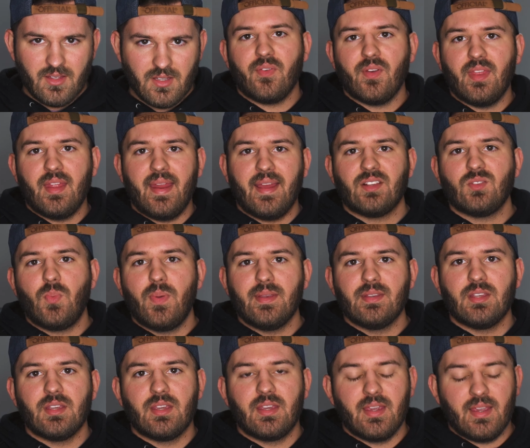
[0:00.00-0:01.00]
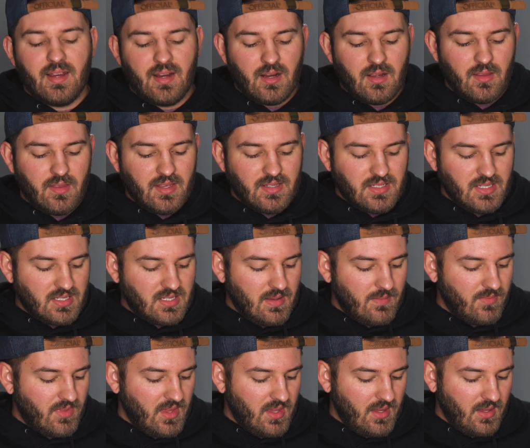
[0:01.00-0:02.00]
For the next piece of gear, this is
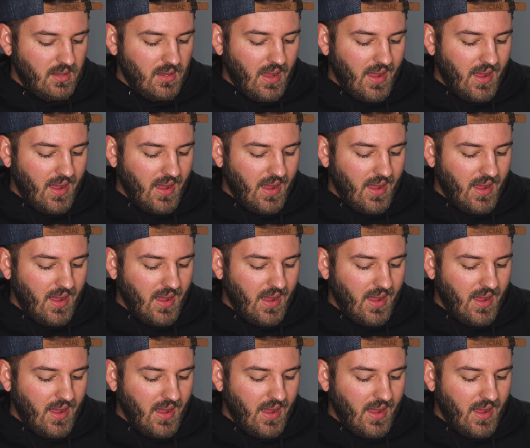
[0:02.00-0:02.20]
something